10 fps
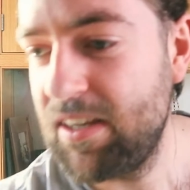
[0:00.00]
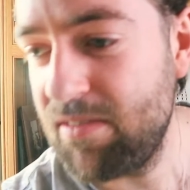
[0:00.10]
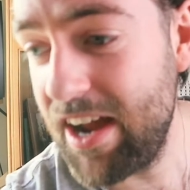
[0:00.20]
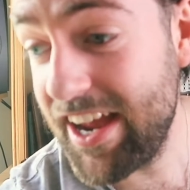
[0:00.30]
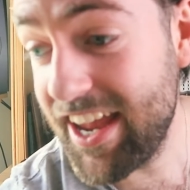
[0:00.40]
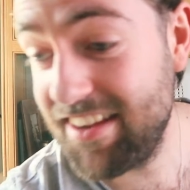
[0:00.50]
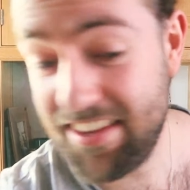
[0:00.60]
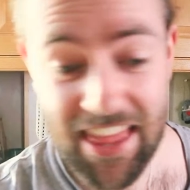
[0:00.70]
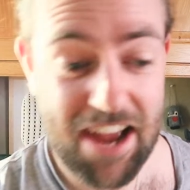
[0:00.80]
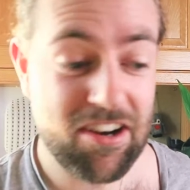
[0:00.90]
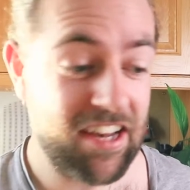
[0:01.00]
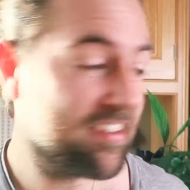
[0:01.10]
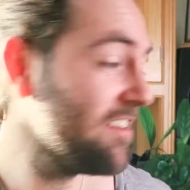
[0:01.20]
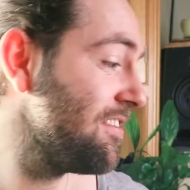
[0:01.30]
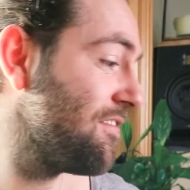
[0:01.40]
Right, okay, so there it
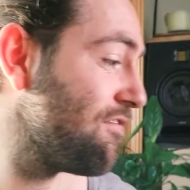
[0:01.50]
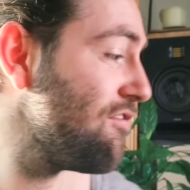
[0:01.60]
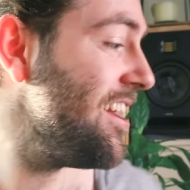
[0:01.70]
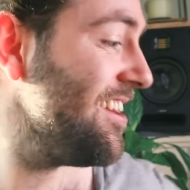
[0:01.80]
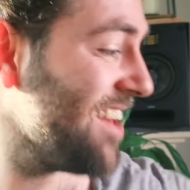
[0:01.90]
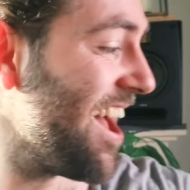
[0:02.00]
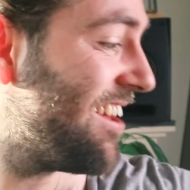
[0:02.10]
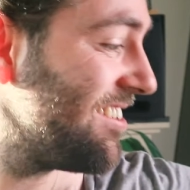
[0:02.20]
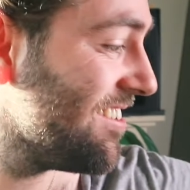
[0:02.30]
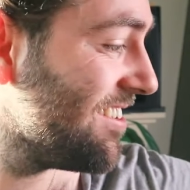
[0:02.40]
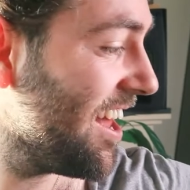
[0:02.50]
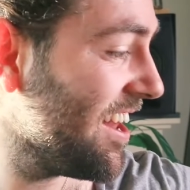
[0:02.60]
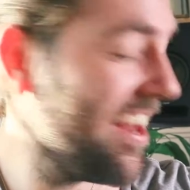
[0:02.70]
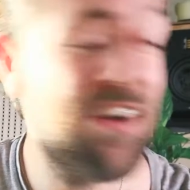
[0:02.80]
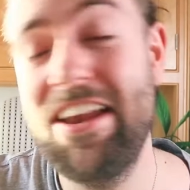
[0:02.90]
is. There's the 3 tests.
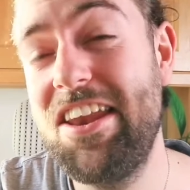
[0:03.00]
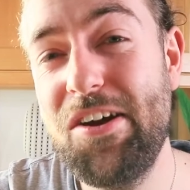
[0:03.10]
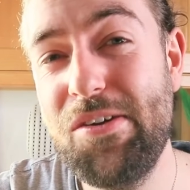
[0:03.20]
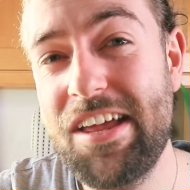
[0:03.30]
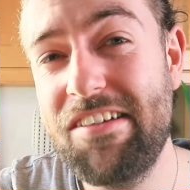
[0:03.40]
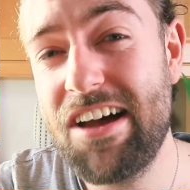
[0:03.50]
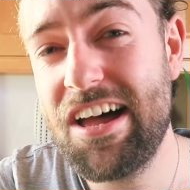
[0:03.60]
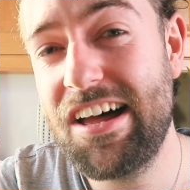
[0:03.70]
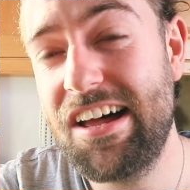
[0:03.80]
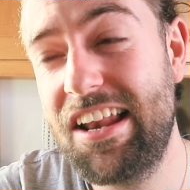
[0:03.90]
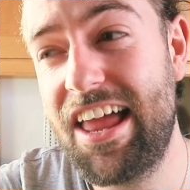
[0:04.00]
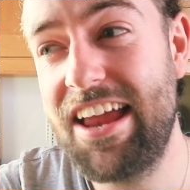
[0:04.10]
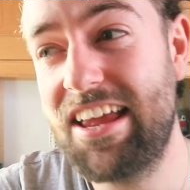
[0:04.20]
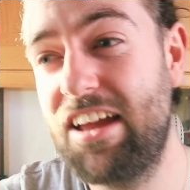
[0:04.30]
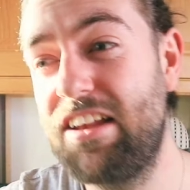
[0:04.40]
Now I know there are
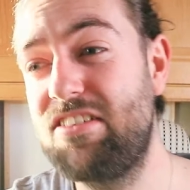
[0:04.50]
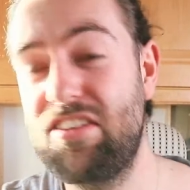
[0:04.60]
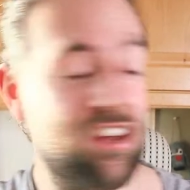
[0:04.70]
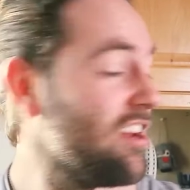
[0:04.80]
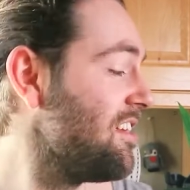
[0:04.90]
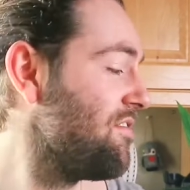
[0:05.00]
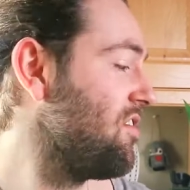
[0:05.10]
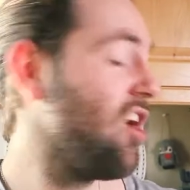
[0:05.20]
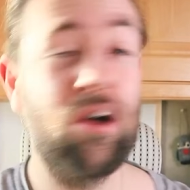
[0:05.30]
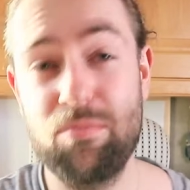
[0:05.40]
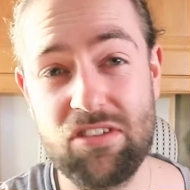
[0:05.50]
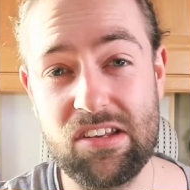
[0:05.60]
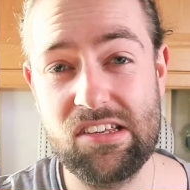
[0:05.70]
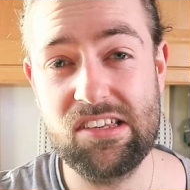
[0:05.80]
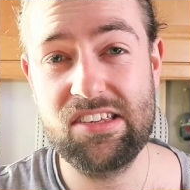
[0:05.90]
like a ton of different
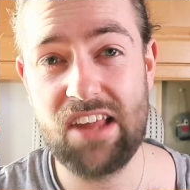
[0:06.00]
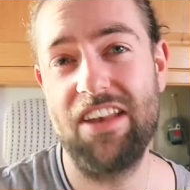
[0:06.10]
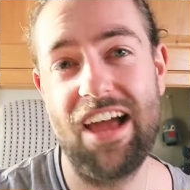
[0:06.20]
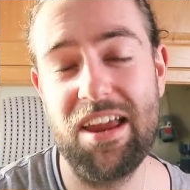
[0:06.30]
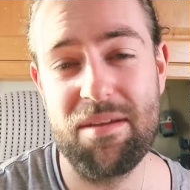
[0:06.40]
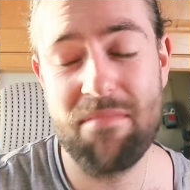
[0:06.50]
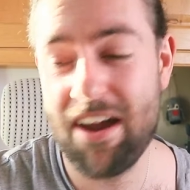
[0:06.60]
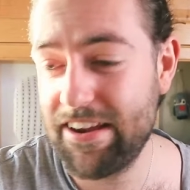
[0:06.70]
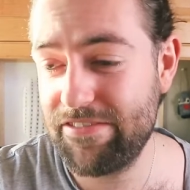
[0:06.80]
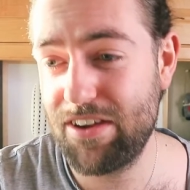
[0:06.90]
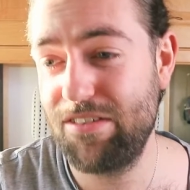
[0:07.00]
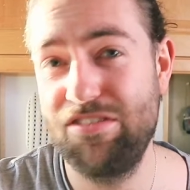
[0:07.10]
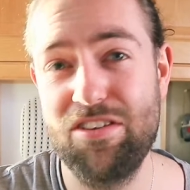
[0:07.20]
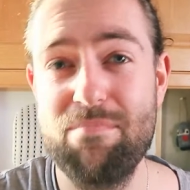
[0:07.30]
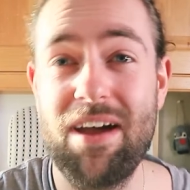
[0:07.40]
options for like
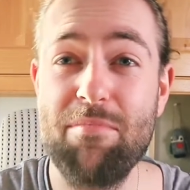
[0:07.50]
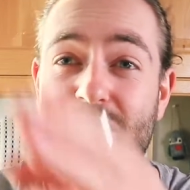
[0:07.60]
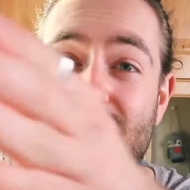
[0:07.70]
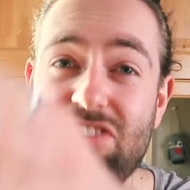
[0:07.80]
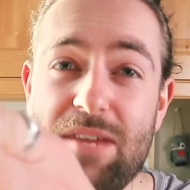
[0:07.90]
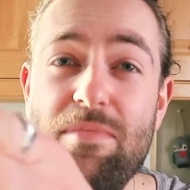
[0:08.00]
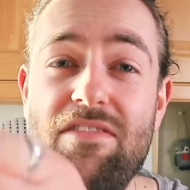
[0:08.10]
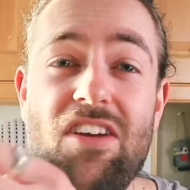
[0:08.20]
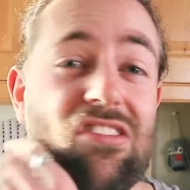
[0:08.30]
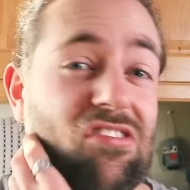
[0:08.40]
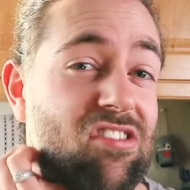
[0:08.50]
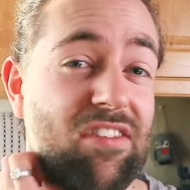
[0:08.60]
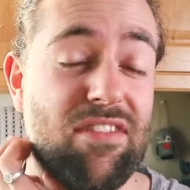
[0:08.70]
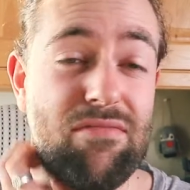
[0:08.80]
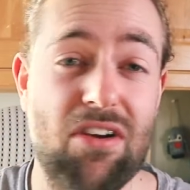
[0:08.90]
microphones. You can buy much cheaper versions
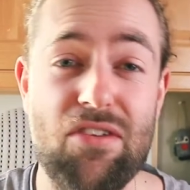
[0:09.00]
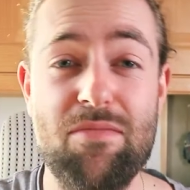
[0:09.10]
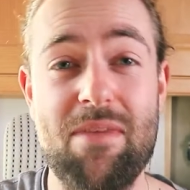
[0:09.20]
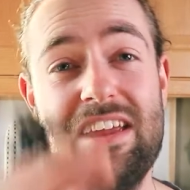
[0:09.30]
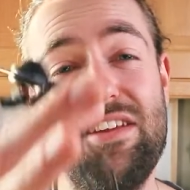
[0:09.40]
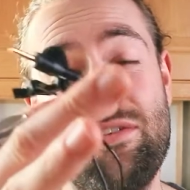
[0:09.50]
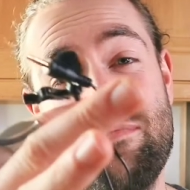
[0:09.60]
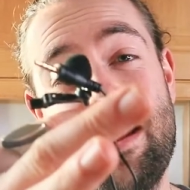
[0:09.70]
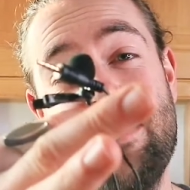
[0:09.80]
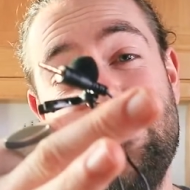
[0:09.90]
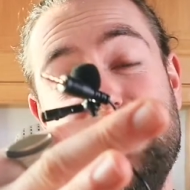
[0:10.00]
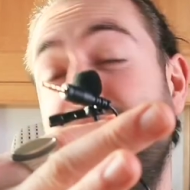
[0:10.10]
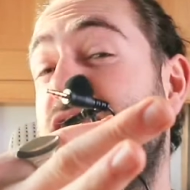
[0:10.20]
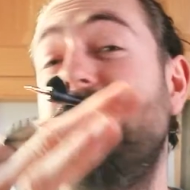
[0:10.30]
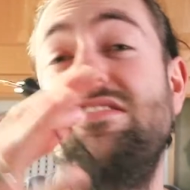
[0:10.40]
of the Rode mic, you can buy
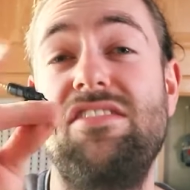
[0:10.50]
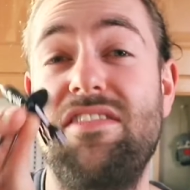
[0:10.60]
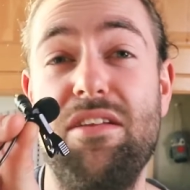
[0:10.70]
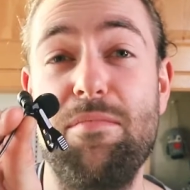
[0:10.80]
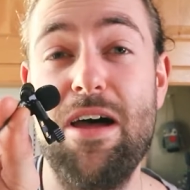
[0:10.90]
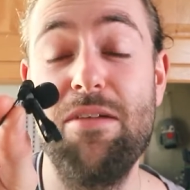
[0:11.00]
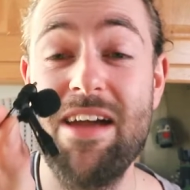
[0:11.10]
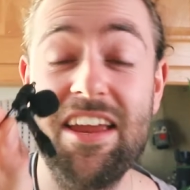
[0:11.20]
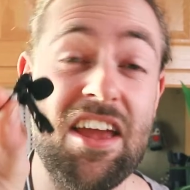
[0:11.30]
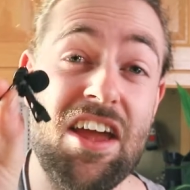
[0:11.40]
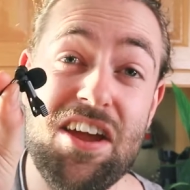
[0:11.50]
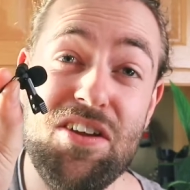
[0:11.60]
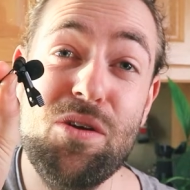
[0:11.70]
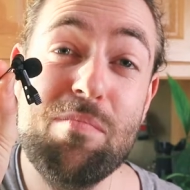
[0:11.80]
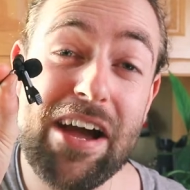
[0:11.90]
cheaper versions of the lapel mic,
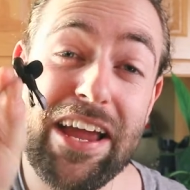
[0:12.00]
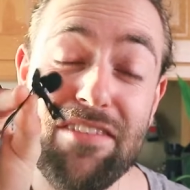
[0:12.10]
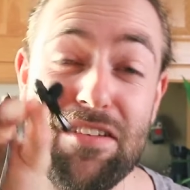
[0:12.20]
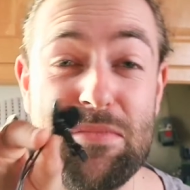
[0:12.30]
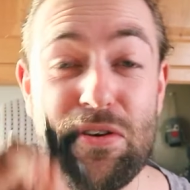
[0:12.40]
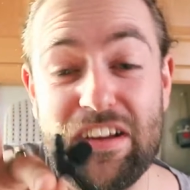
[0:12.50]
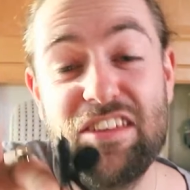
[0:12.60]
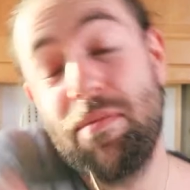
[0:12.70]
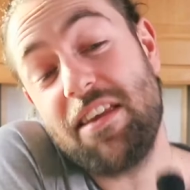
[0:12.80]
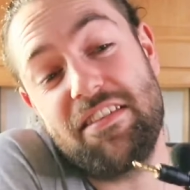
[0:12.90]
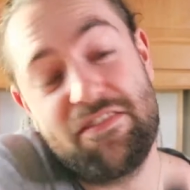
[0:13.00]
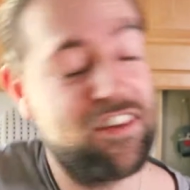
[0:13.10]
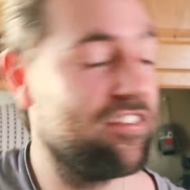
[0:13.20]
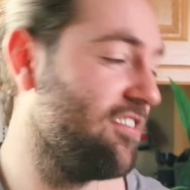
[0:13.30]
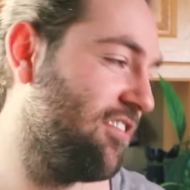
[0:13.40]
you can buy even more expensive
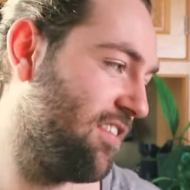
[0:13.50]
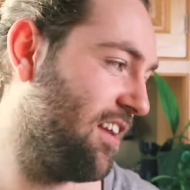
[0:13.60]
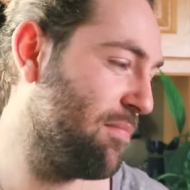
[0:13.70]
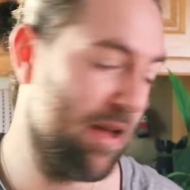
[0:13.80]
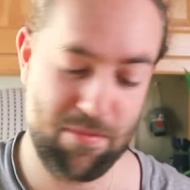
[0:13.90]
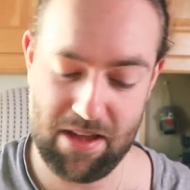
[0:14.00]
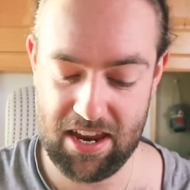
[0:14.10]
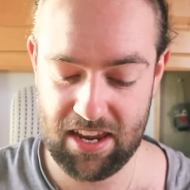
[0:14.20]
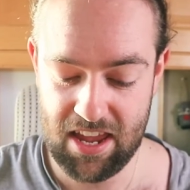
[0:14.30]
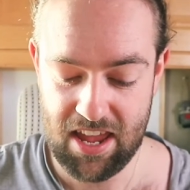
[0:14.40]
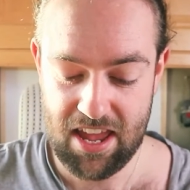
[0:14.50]
versions of the lapel mic.